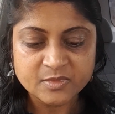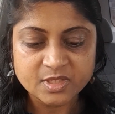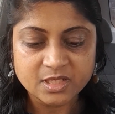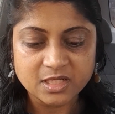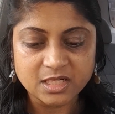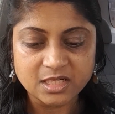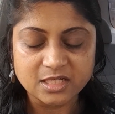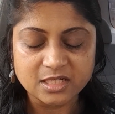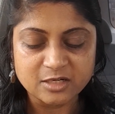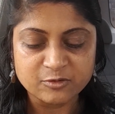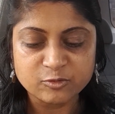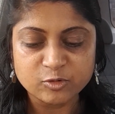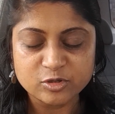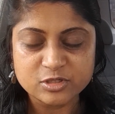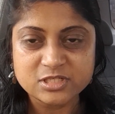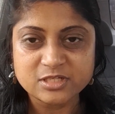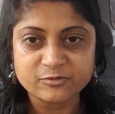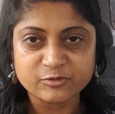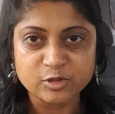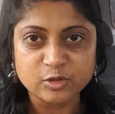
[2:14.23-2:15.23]
Of
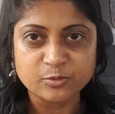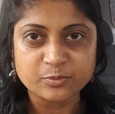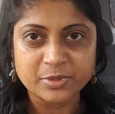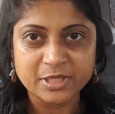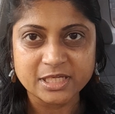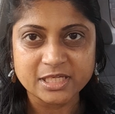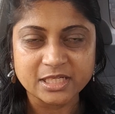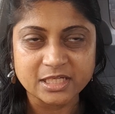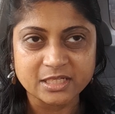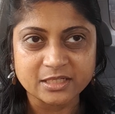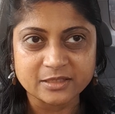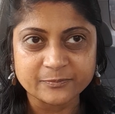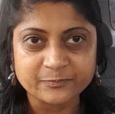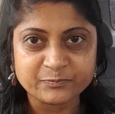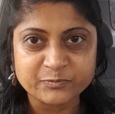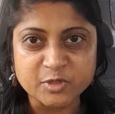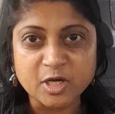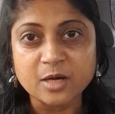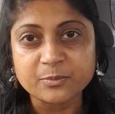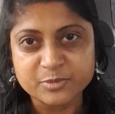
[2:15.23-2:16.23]
course, if you're picking
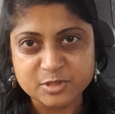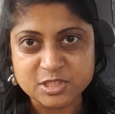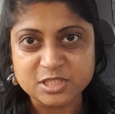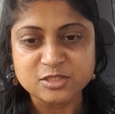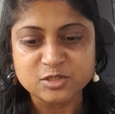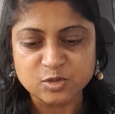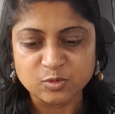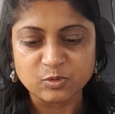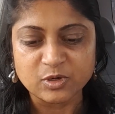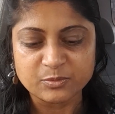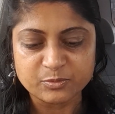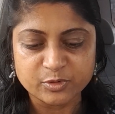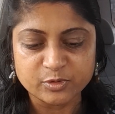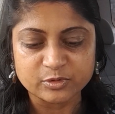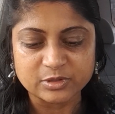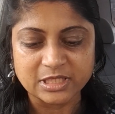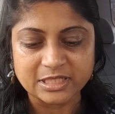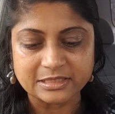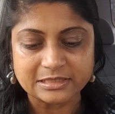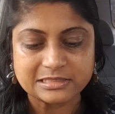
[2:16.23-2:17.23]
opposite to what
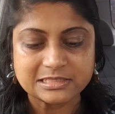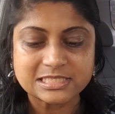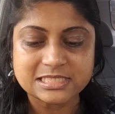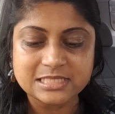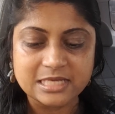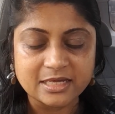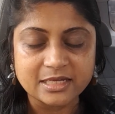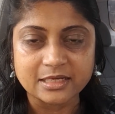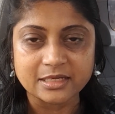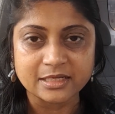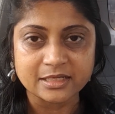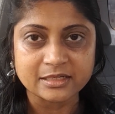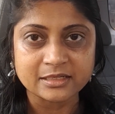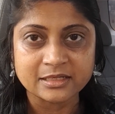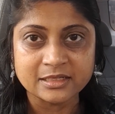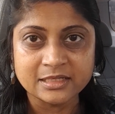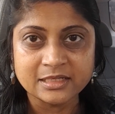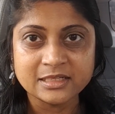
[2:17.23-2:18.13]
Proline is saying,